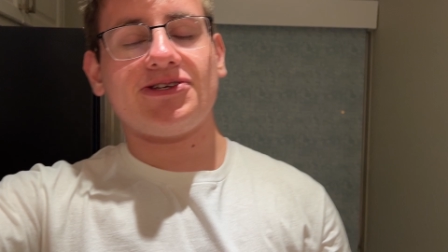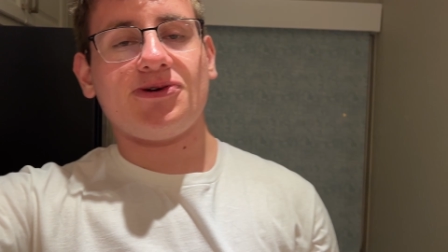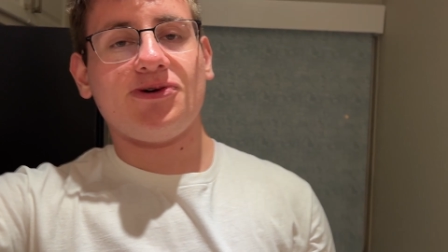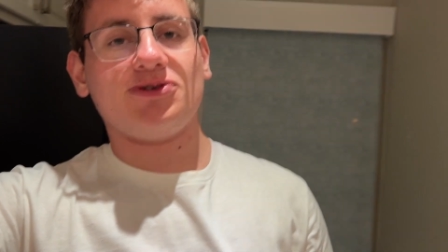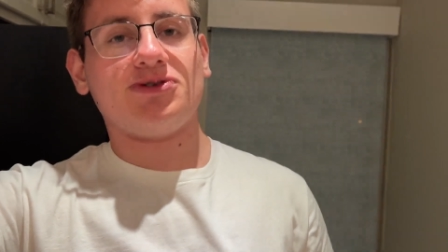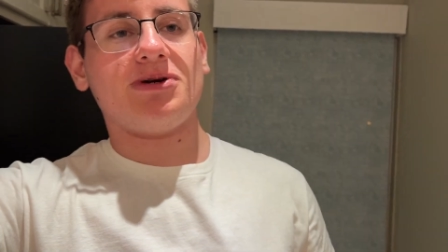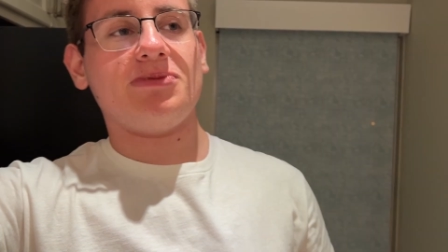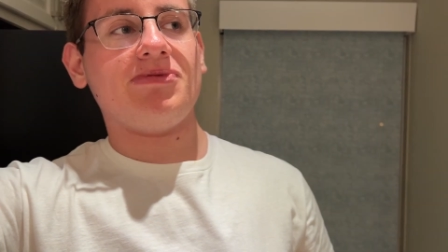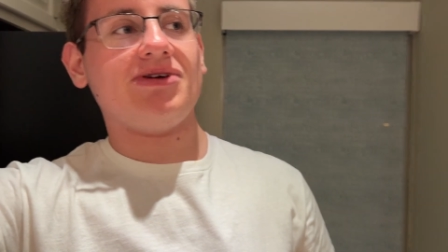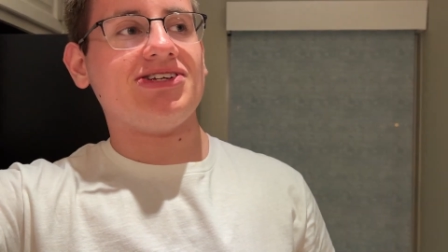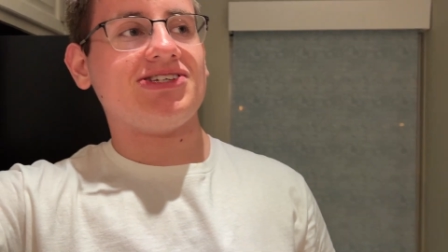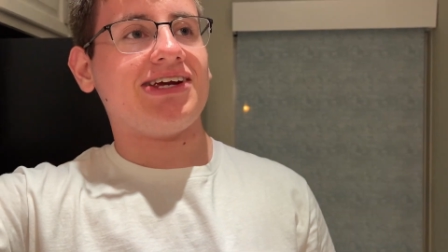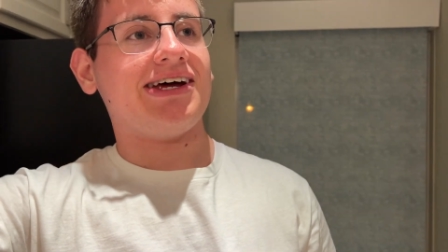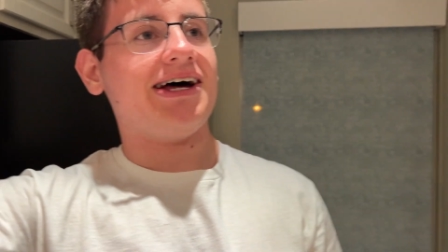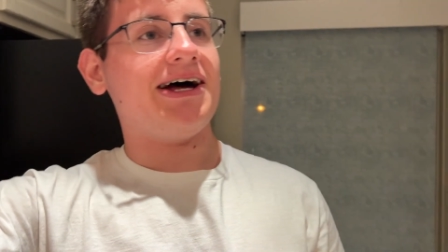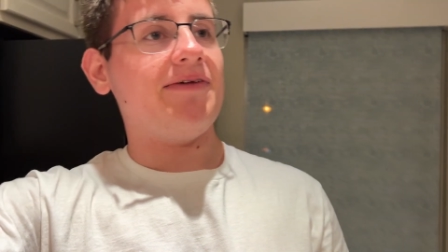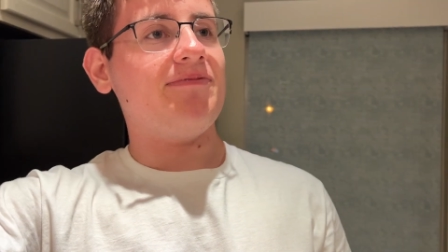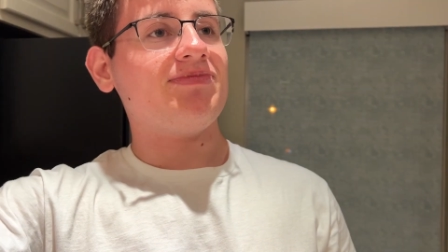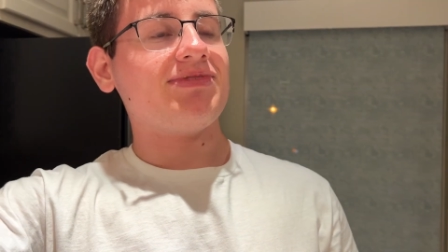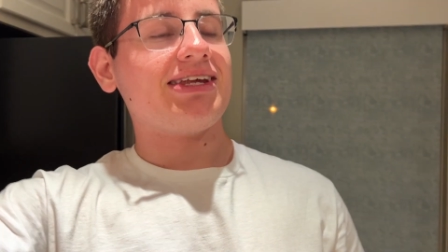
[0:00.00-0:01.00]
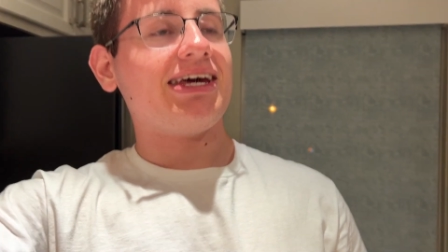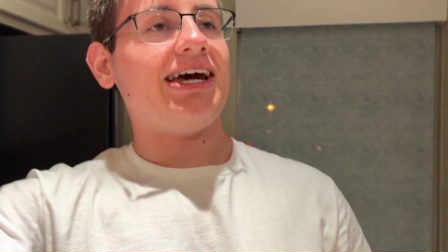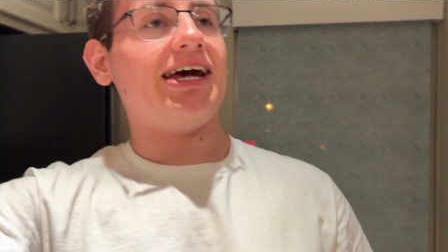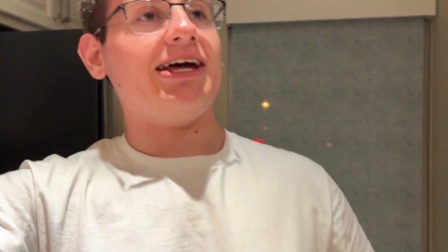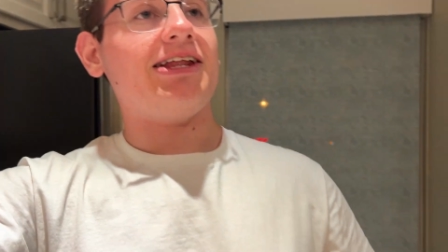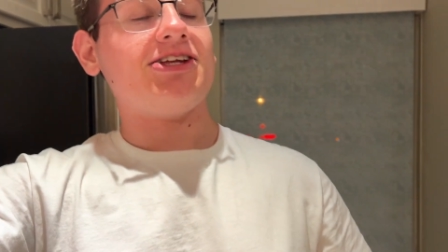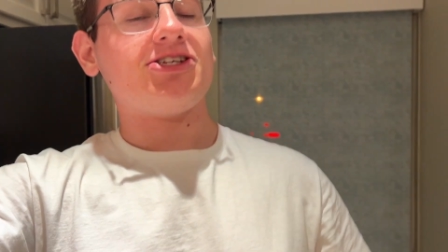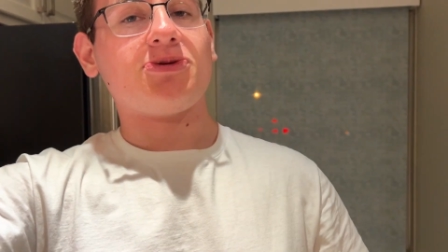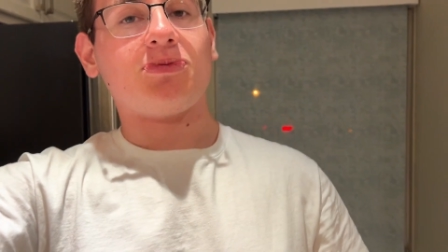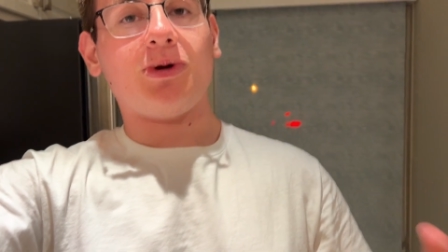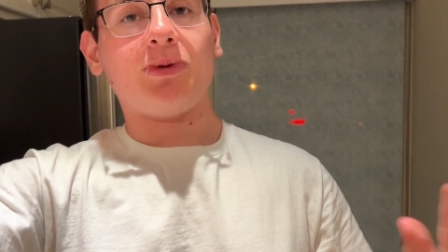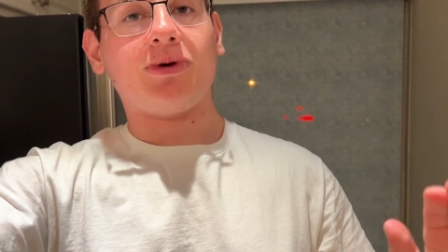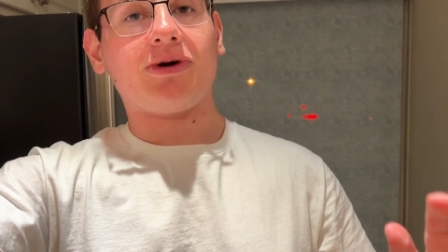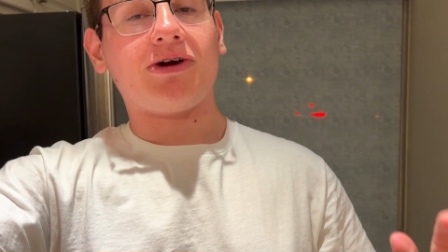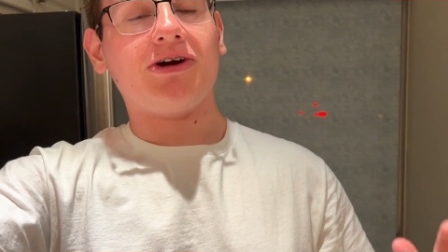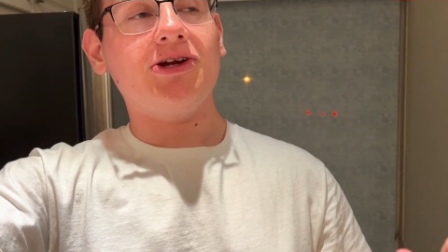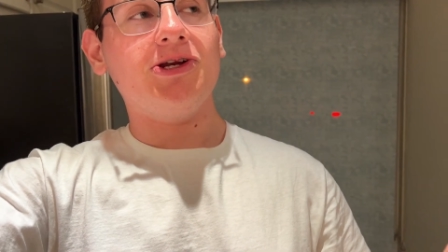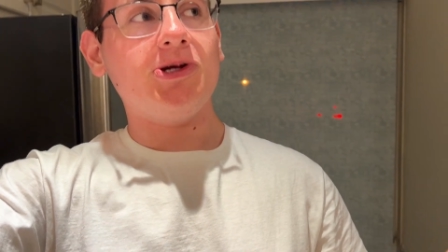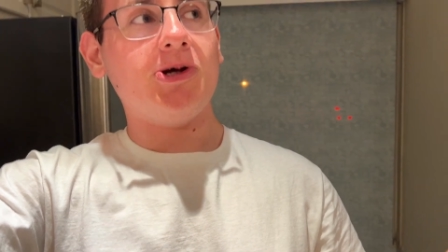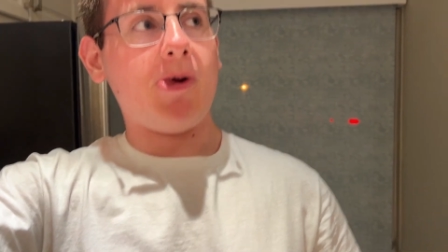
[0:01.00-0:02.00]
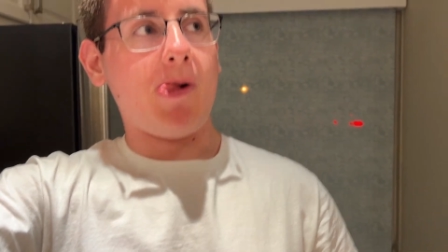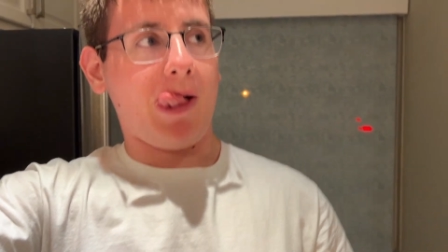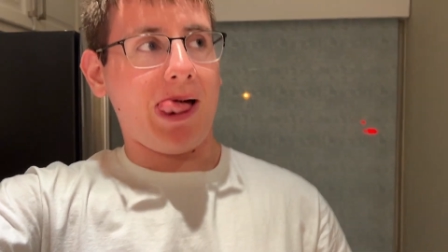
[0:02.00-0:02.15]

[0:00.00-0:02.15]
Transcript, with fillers: whole trip is, uh, hey, this is what we're gonna do.